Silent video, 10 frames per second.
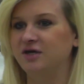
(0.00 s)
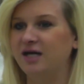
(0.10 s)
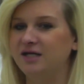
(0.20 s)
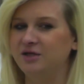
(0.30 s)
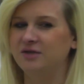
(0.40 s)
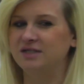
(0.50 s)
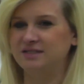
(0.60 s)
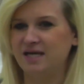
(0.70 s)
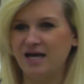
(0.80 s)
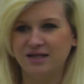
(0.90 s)
I didn't know
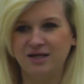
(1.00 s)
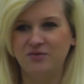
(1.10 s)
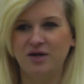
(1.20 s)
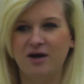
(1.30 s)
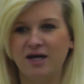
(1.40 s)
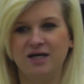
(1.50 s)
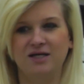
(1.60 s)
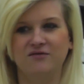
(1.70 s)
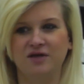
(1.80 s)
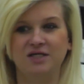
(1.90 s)
exactly where. I
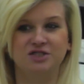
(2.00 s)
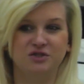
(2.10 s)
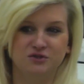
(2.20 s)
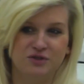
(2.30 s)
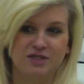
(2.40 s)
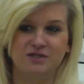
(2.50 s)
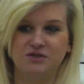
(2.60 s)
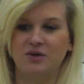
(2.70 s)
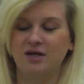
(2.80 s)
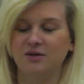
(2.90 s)
kind of like children,
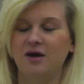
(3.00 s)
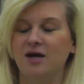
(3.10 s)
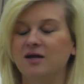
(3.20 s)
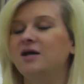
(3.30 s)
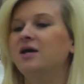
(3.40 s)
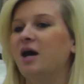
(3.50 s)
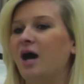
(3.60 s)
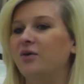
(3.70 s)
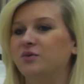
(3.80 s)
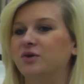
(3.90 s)
so I thought
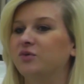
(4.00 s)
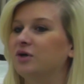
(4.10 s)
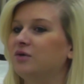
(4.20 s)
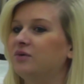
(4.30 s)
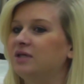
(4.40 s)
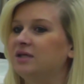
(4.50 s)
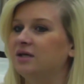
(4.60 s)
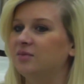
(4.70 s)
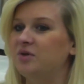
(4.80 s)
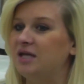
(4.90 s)
I would want to work with
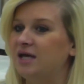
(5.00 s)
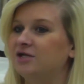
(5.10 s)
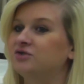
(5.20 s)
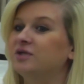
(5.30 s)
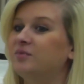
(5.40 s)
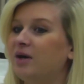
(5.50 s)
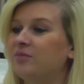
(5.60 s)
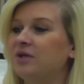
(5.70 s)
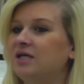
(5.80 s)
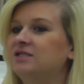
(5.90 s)
the pediatric
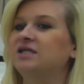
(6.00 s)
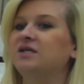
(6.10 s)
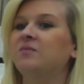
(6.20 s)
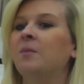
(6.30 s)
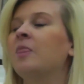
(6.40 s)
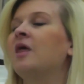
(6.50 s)
population.